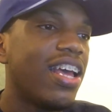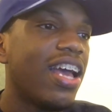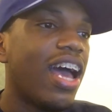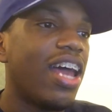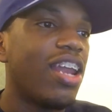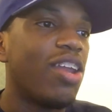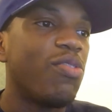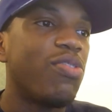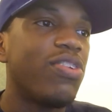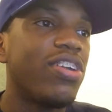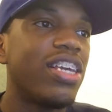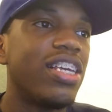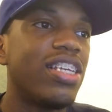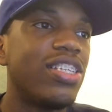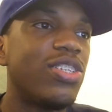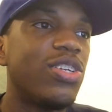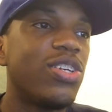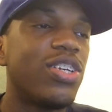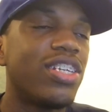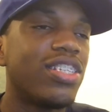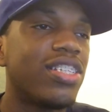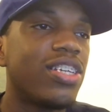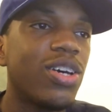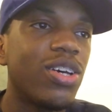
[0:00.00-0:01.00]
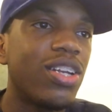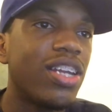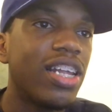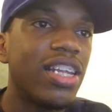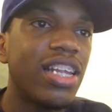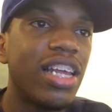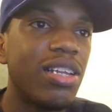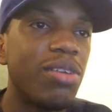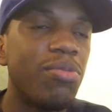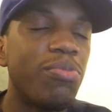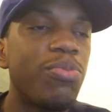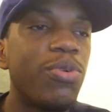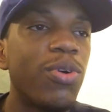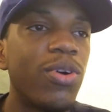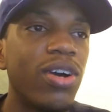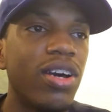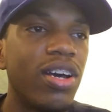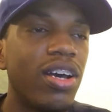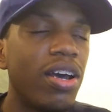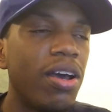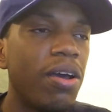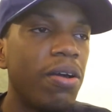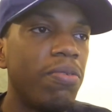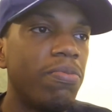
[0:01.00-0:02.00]
And the thing is, you could tell that they didn't put
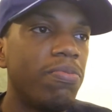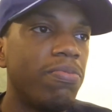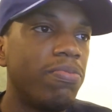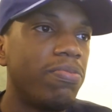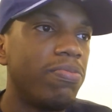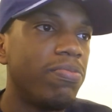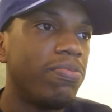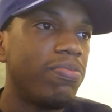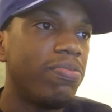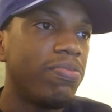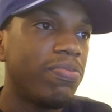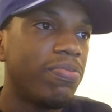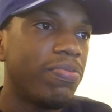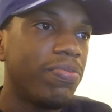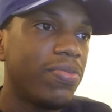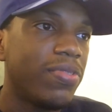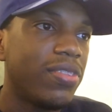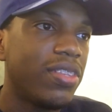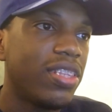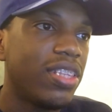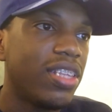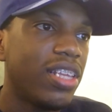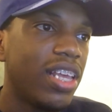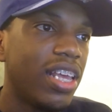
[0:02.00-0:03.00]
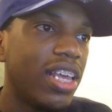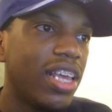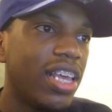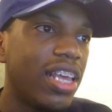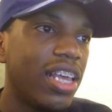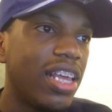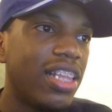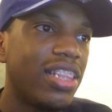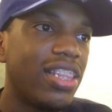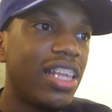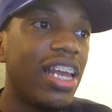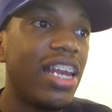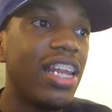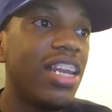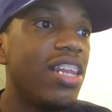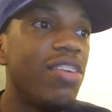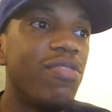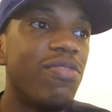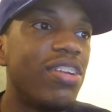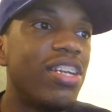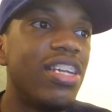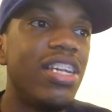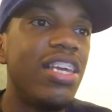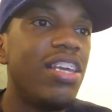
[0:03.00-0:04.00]
they didn't
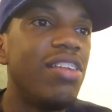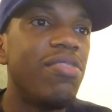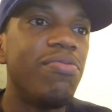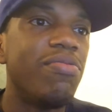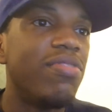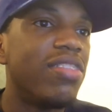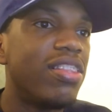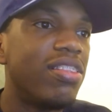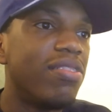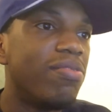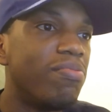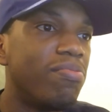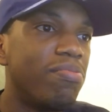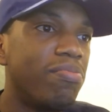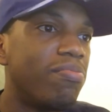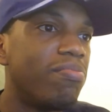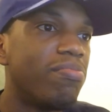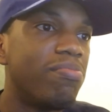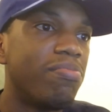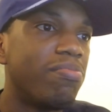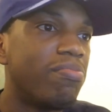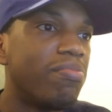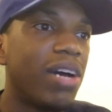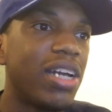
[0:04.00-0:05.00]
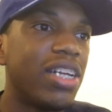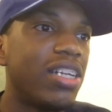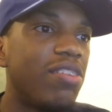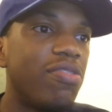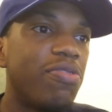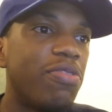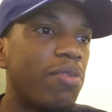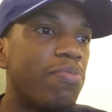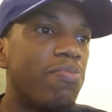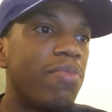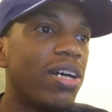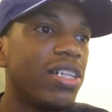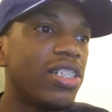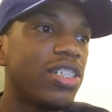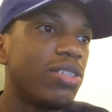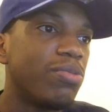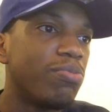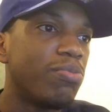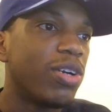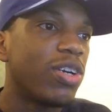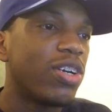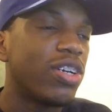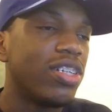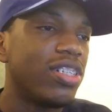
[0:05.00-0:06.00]
even need money for
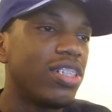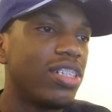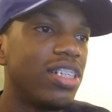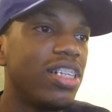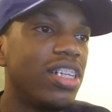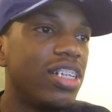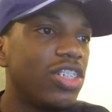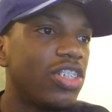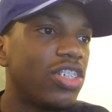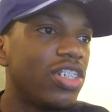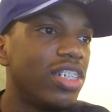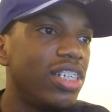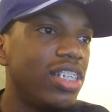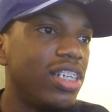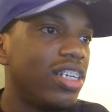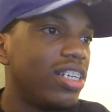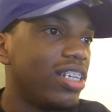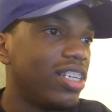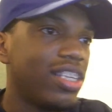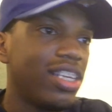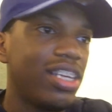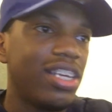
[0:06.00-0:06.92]
budget, because literally